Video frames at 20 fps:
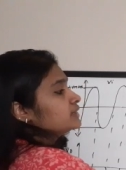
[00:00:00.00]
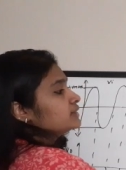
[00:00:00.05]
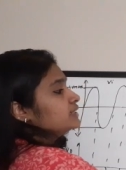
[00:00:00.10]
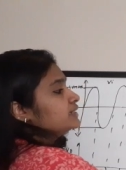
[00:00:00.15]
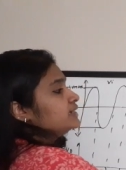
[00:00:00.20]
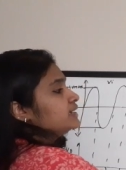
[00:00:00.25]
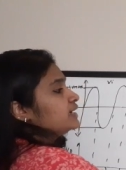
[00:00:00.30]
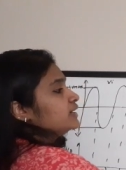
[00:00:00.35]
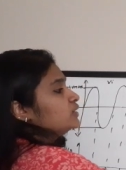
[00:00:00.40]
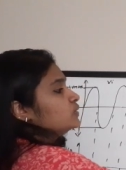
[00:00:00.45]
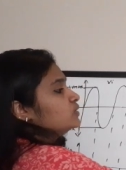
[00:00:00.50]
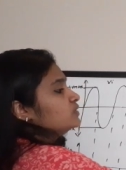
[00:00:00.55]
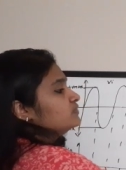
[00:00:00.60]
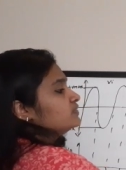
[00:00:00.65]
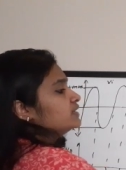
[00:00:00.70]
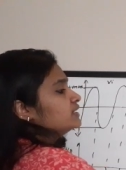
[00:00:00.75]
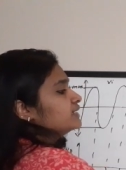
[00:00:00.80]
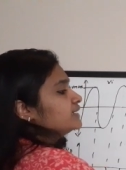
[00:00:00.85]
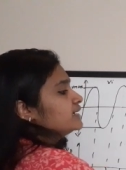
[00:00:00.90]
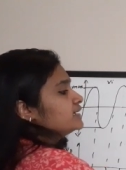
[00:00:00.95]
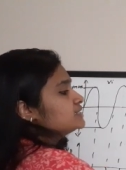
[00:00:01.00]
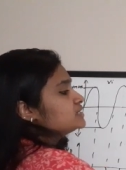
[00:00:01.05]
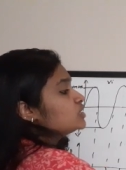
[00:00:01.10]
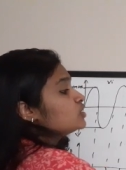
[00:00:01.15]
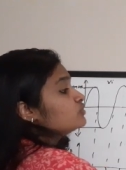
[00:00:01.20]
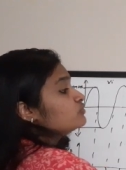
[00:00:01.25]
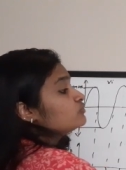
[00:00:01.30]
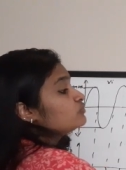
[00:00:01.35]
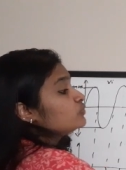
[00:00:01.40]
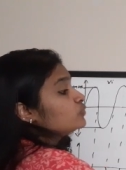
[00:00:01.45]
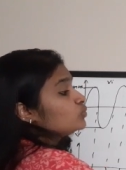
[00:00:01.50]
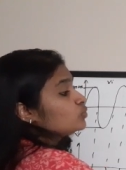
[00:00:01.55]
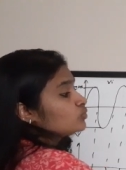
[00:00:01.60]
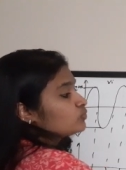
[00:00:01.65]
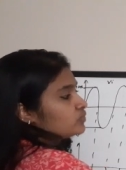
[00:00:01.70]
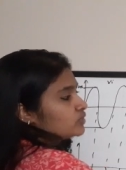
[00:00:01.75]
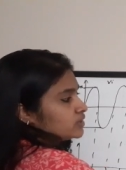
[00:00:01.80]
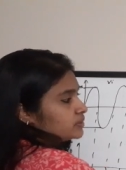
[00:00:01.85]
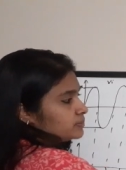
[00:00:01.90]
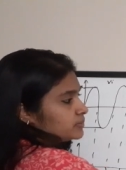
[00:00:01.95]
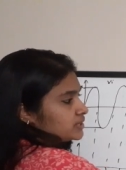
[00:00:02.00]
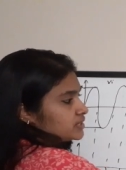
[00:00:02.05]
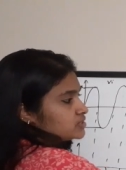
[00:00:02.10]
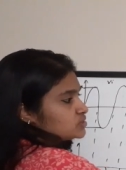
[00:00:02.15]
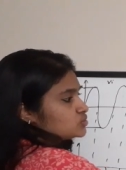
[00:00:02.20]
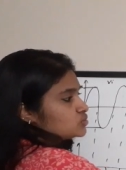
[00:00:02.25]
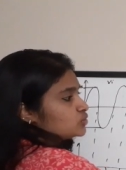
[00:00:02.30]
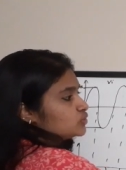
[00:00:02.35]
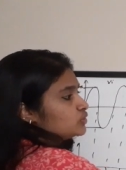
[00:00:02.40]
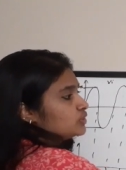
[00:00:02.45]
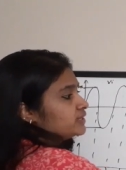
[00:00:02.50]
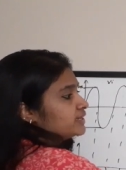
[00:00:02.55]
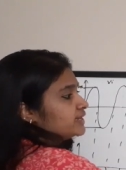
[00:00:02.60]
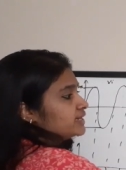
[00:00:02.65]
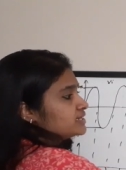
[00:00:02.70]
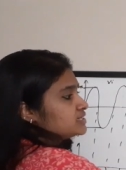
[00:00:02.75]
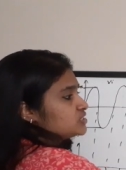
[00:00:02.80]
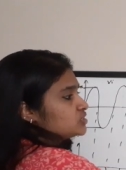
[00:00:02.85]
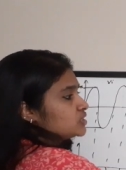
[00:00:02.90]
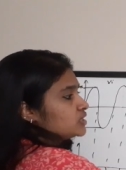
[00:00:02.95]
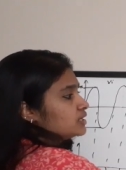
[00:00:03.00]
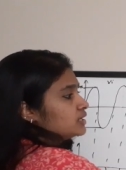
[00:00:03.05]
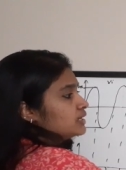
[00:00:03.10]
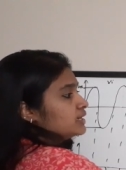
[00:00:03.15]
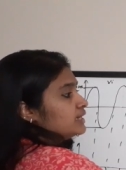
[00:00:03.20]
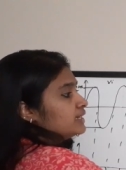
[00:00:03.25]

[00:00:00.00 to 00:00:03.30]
the diode will get forward bias. So you'll get your